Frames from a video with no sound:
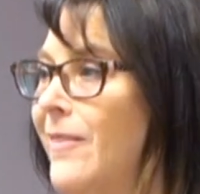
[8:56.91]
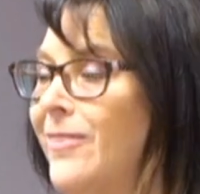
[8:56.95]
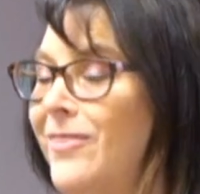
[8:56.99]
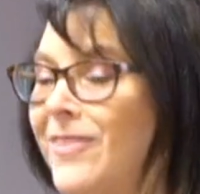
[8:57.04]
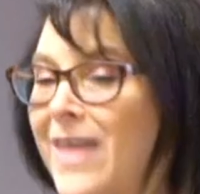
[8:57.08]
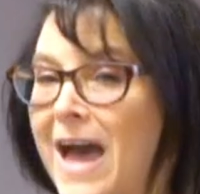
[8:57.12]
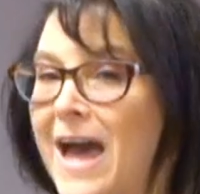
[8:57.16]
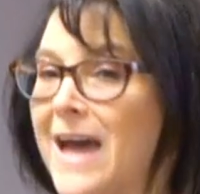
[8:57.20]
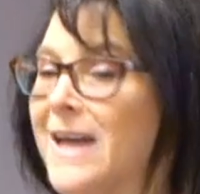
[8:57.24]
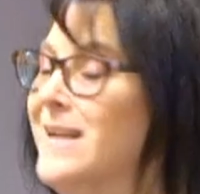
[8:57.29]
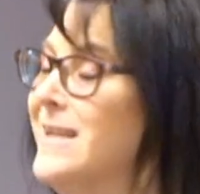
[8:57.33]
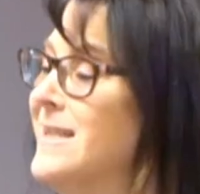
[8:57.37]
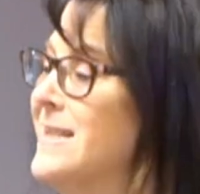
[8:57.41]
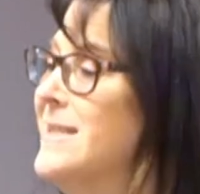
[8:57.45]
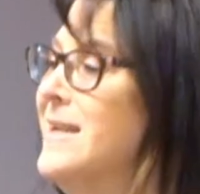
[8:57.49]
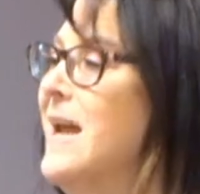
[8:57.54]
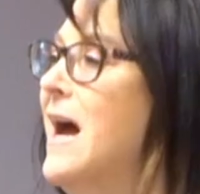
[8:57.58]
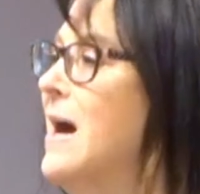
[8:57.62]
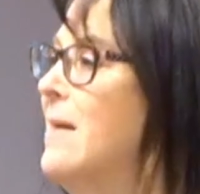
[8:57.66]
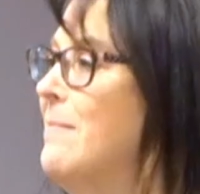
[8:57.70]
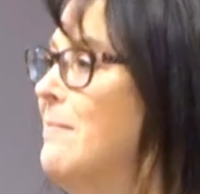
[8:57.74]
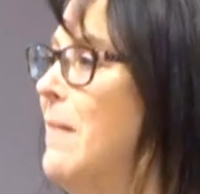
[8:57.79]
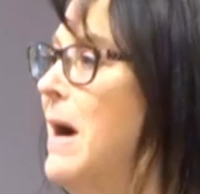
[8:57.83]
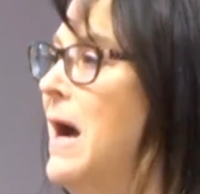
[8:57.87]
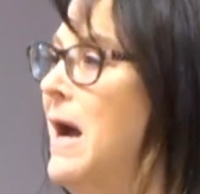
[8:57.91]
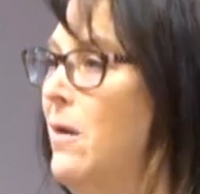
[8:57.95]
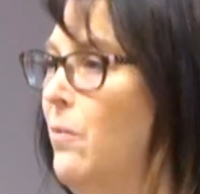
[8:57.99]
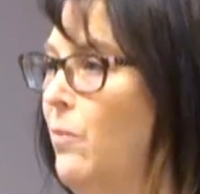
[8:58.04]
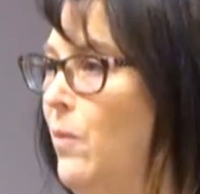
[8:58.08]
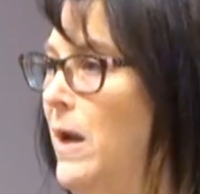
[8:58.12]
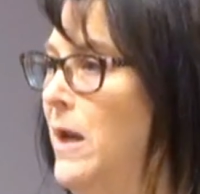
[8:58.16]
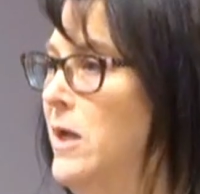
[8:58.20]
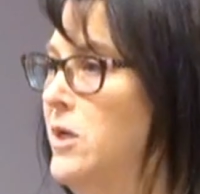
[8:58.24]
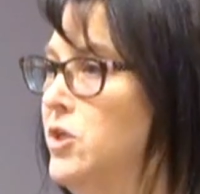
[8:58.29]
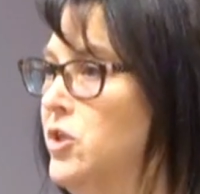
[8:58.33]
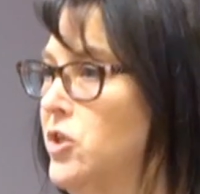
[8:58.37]
That is not my
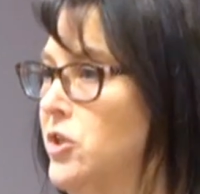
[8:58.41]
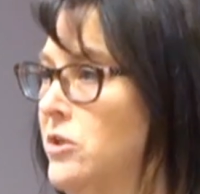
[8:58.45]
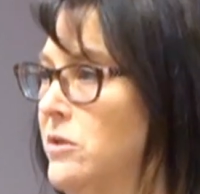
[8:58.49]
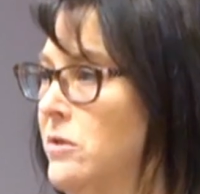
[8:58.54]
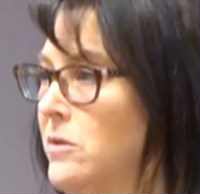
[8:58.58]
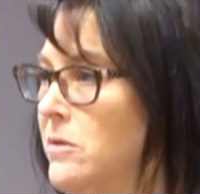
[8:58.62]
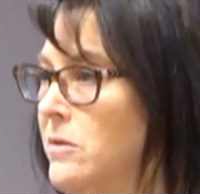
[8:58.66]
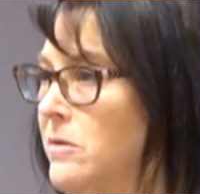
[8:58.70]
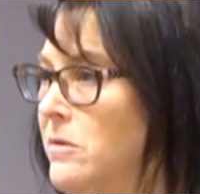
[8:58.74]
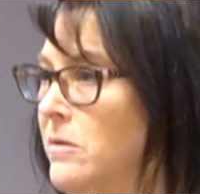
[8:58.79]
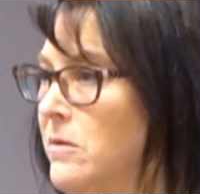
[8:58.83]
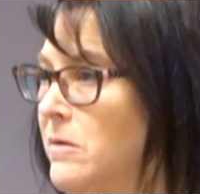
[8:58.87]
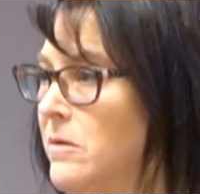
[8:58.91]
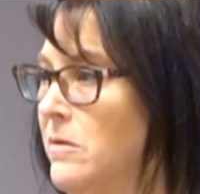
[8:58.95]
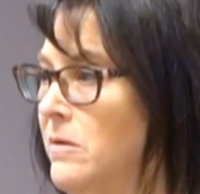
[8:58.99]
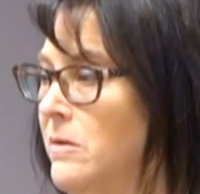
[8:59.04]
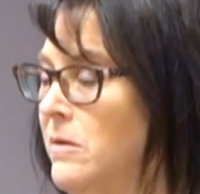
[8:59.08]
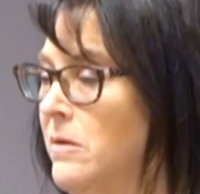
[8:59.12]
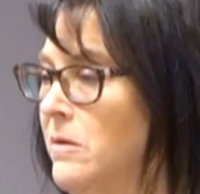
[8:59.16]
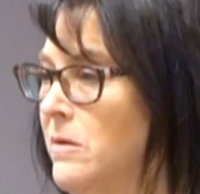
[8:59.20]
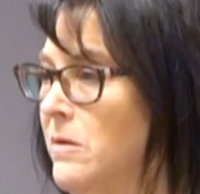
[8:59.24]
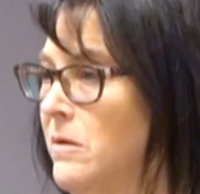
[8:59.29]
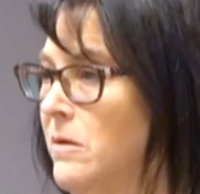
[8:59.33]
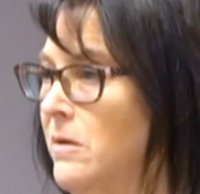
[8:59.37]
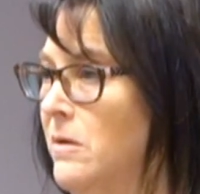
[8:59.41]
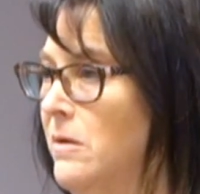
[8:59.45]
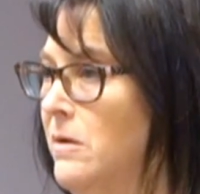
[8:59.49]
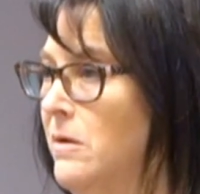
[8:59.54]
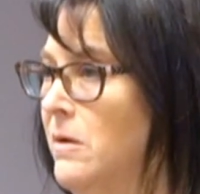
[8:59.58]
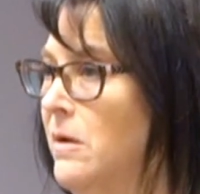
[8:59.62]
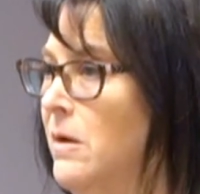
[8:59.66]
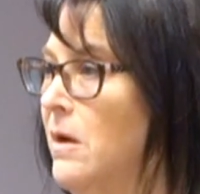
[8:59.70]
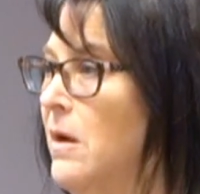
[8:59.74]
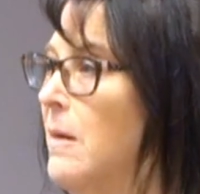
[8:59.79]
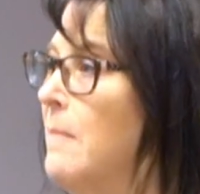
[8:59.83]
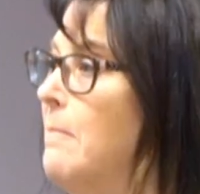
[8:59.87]
wish.
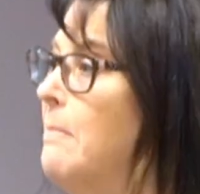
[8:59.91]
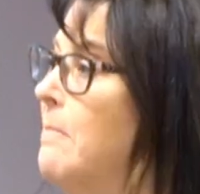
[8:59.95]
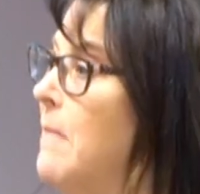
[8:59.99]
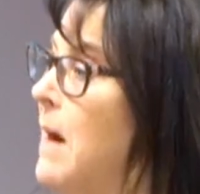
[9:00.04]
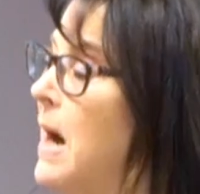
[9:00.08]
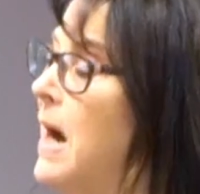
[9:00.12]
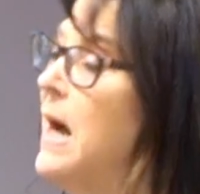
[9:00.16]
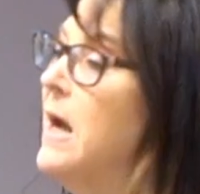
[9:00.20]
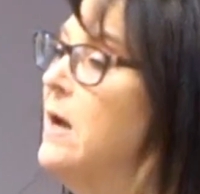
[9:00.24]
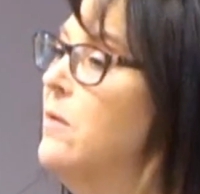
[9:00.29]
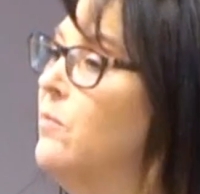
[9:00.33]
My